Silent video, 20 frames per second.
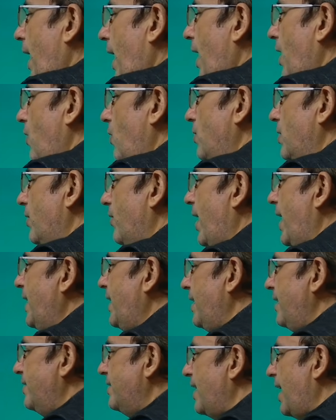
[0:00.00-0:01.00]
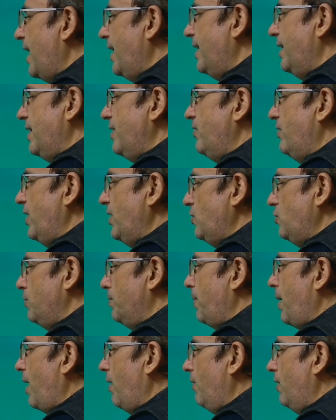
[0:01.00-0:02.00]
and on the right hand side it is raised to
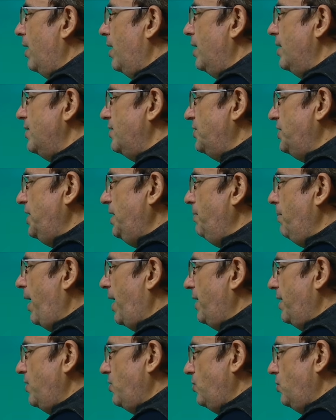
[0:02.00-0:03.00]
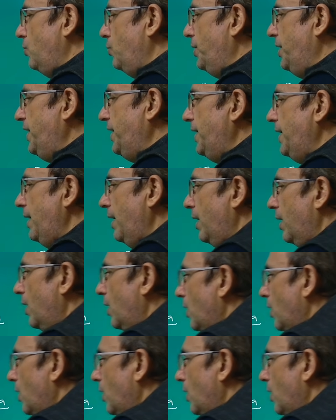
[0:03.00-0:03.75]
power c minus 2d.